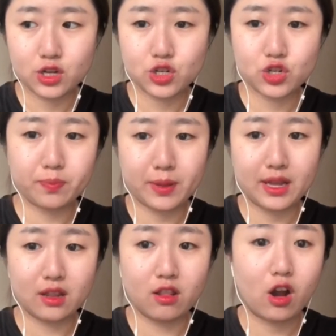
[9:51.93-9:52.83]
should
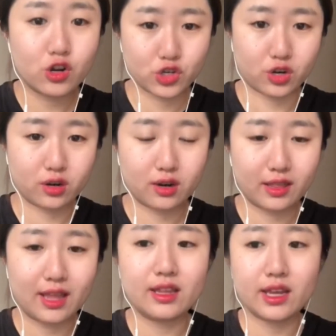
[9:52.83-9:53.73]
be larger
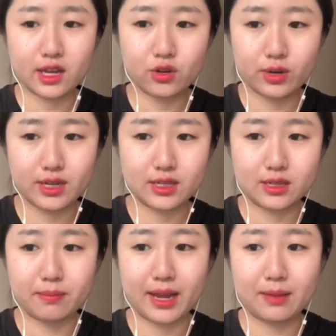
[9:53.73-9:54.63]
than the increase
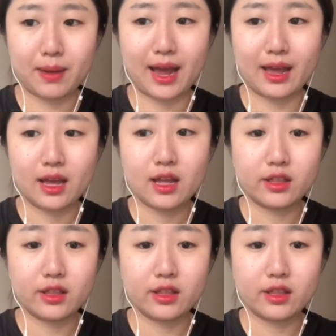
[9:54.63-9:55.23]
made by